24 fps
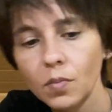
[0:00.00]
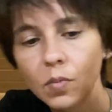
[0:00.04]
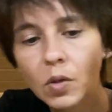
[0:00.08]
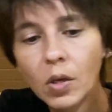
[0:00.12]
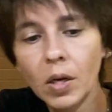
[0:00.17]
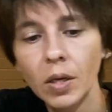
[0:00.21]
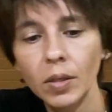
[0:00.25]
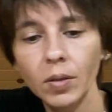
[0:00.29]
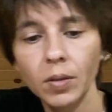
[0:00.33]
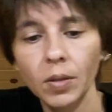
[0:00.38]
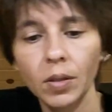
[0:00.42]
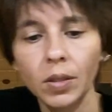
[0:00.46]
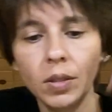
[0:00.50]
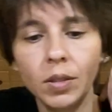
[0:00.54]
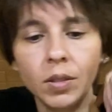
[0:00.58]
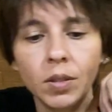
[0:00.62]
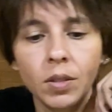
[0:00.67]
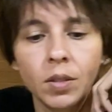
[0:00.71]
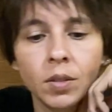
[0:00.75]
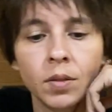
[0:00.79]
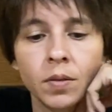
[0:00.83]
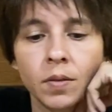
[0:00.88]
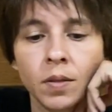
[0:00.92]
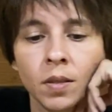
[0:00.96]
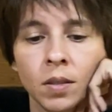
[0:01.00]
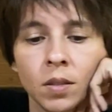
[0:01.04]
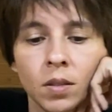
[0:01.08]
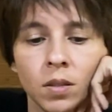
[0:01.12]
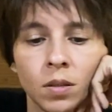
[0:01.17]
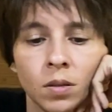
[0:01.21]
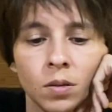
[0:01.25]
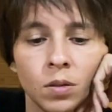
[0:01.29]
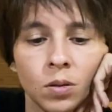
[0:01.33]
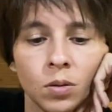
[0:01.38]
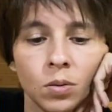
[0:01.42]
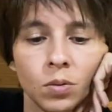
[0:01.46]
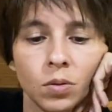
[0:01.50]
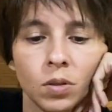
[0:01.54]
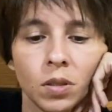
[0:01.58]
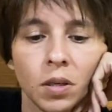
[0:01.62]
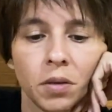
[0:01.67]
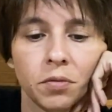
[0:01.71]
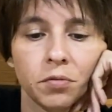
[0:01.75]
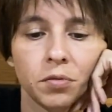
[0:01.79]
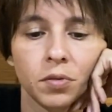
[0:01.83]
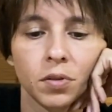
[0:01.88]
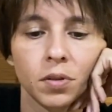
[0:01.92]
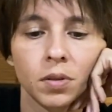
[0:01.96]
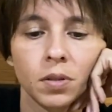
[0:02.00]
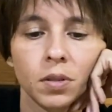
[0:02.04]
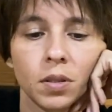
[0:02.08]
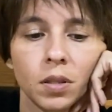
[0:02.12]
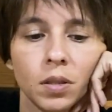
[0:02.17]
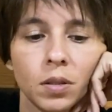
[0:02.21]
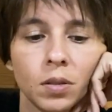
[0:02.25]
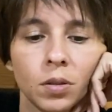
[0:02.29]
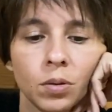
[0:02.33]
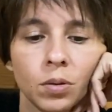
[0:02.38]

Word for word: Not the easiest thing to do, definitely,